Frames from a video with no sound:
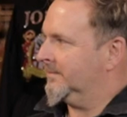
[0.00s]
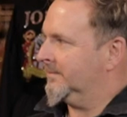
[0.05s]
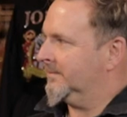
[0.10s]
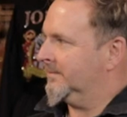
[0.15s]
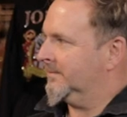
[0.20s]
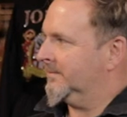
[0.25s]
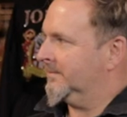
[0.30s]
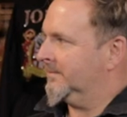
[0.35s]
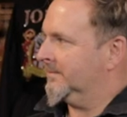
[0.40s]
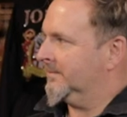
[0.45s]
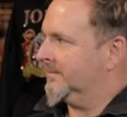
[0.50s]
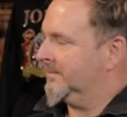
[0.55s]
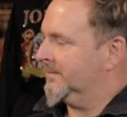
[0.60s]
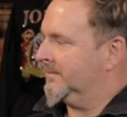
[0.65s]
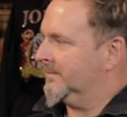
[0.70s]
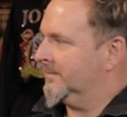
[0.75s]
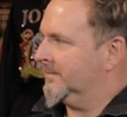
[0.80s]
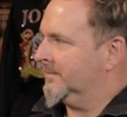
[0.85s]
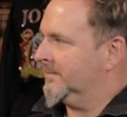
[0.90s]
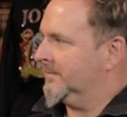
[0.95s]

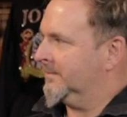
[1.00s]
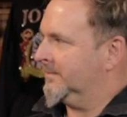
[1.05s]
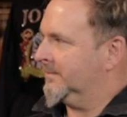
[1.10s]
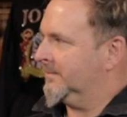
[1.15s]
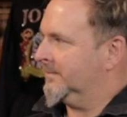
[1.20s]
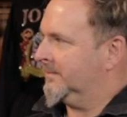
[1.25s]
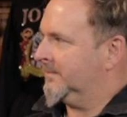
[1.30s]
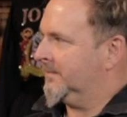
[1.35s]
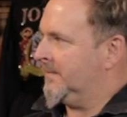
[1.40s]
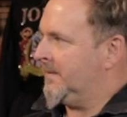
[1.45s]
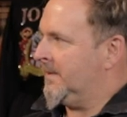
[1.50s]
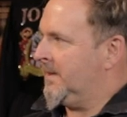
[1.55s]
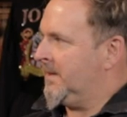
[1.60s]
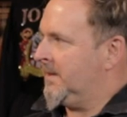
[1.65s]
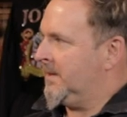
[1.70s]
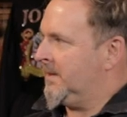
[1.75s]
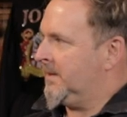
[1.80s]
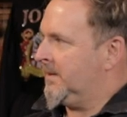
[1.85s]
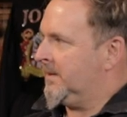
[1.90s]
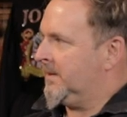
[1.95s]

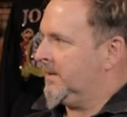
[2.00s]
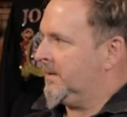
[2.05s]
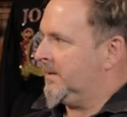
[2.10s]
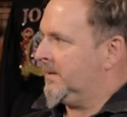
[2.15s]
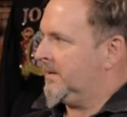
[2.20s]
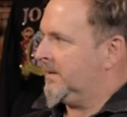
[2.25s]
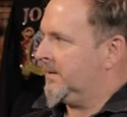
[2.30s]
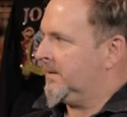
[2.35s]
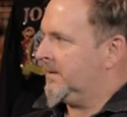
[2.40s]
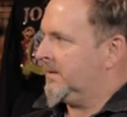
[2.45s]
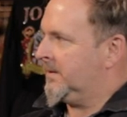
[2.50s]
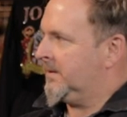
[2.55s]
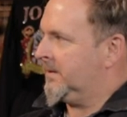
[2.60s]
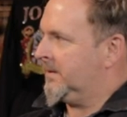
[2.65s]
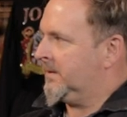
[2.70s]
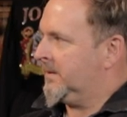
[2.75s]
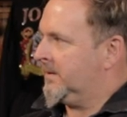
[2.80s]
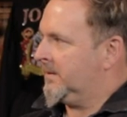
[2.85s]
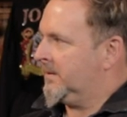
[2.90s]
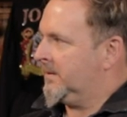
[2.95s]

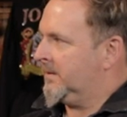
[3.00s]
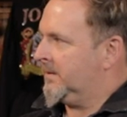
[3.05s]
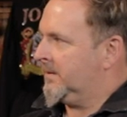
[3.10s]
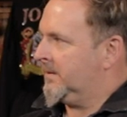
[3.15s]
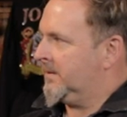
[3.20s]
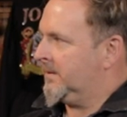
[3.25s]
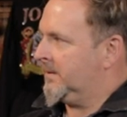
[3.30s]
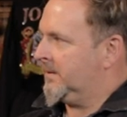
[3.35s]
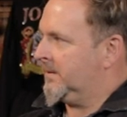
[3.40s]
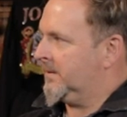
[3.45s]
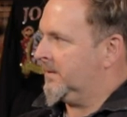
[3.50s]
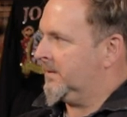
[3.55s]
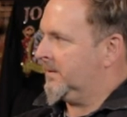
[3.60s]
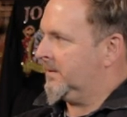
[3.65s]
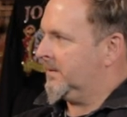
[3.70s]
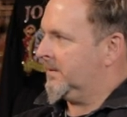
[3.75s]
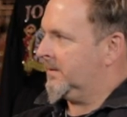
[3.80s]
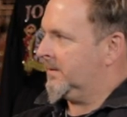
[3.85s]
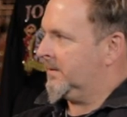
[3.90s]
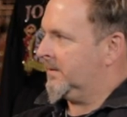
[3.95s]

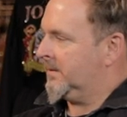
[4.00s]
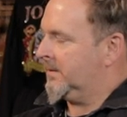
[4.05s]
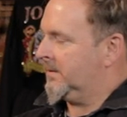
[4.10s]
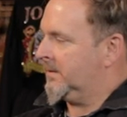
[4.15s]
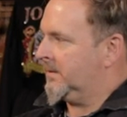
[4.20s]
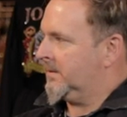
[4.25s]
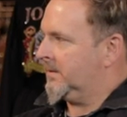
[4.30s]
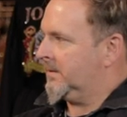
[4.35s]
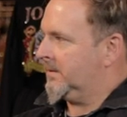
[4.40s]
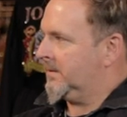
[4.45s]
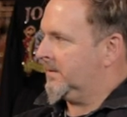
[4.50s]
No words are spoken by the person on screen.